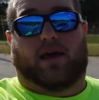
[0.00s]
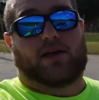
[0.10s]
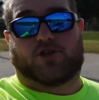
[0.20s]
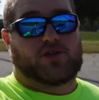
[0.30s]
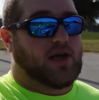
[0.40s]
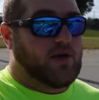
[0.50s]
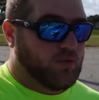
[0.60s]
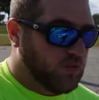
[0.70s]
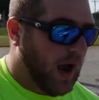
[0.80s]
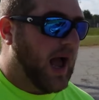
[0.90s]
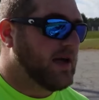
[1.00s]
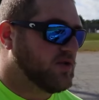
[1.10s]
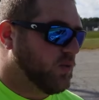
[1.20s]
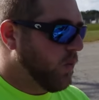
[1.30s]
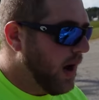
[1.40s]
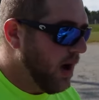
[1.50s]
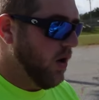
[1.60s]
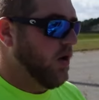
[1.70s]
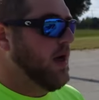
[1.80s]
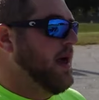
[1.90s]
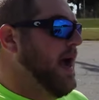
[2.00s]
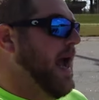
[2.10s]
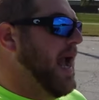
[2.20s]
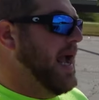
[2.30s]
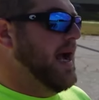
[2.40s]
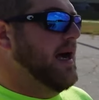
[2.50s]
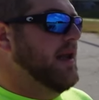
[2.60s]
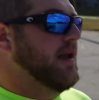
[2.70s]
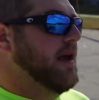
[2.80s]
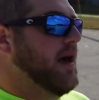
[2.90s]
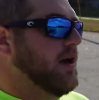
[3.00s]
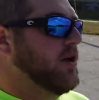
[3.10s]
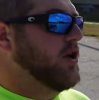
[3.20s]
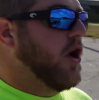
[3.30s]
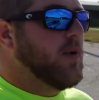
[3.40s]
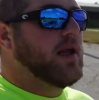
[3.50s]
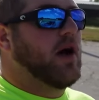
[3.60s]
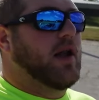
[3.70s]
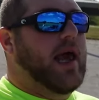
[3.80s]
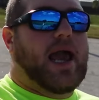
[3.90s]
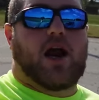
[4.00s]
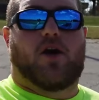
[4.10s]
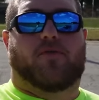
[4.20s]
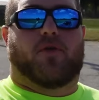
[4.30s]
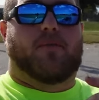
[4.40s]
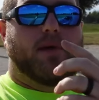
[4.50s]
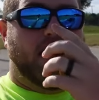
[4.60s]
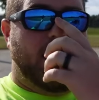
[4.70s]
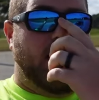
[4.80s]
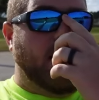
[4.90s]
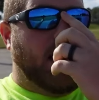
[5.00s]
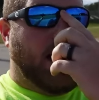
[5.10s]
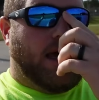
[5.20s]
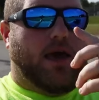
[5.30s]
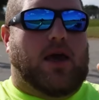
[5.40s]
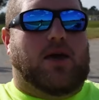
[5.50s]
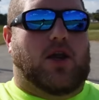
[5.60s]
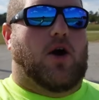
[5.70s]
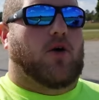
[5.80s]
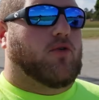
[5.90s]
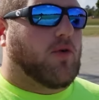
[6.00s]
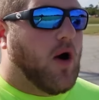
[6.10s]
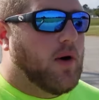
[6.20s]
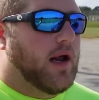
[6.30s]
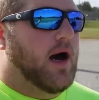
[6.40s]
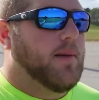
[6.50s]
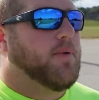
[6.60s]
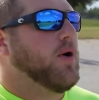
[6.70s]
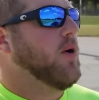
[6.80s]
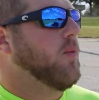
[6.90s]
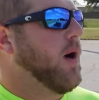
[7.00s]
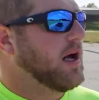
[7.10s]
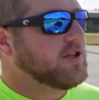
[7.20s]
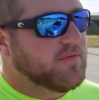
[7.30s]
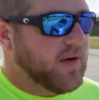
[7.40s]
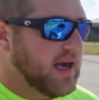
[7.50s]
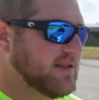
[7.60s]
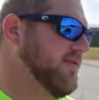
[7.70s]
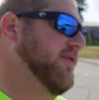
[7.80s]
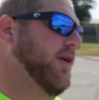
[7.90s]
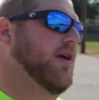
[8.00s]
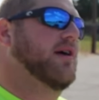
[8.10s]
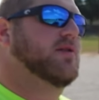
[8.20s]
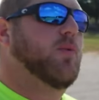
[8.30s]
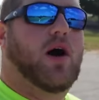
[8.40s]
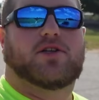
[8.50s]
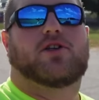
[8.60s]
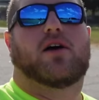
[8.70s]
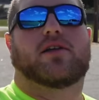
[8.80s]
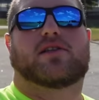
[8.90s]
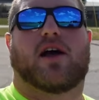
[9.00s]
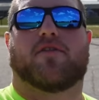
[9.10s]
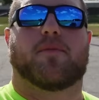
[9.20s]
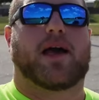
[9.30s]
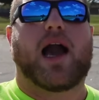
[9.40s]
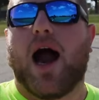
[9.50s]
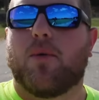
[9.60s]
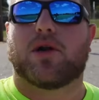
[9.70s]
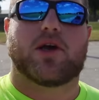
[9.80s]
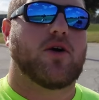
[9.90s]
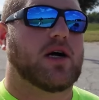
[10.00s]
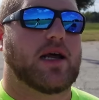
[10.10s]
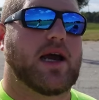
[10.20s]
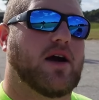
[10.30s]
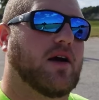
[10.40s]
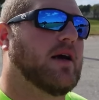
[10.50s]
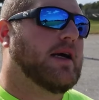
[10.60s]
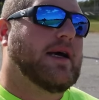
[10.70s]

It rides well. And going on air for me, you know, growing up, watching Fast and Furious, watching all this stuff, I'm like, I want to go on air.